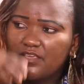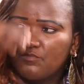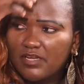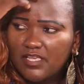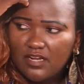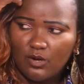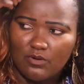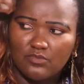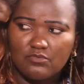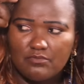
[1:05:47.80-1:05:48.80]
ikimwagika
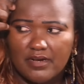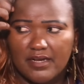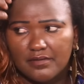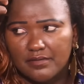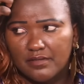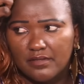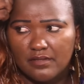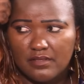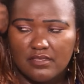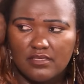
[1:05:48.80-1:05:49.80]
kwa nyumba,
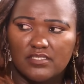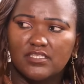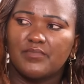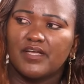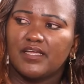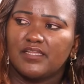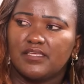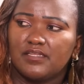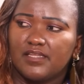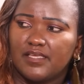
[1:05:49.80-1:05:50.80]

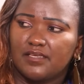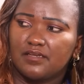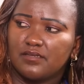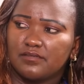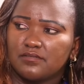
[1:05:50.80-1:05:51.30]
isemekane like,